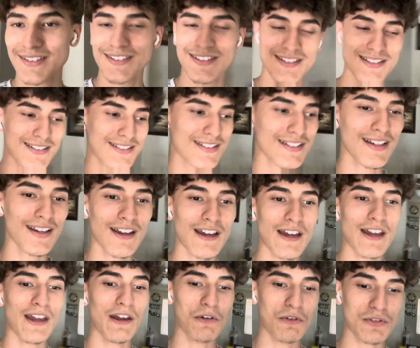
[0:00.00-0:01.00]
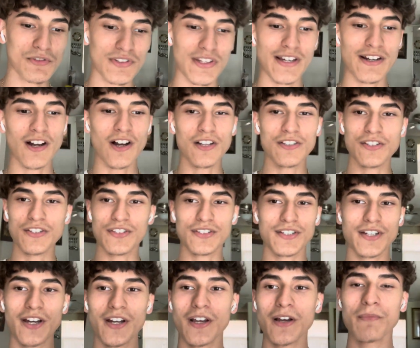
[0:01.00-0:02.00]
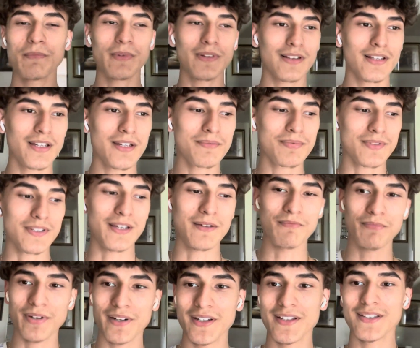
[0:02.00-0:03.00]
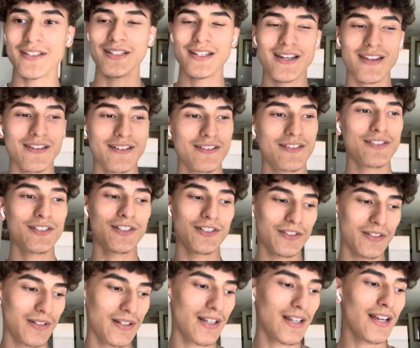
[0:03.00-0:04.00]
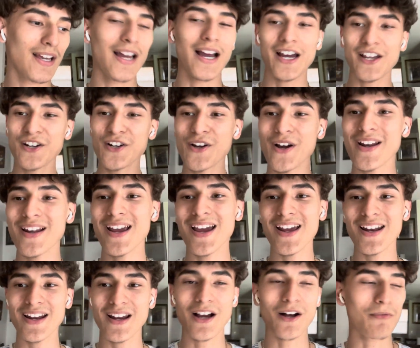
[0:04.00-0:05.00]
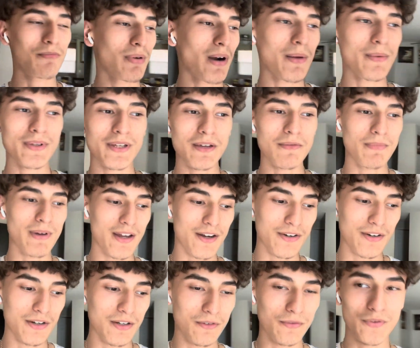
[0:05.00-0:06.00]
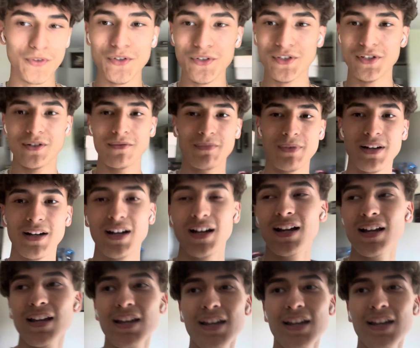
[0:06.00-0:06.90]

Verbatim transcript: this. It was like I'll just cut up clips and put it together. So I don't know how to edit. I'll probably get better in the future, but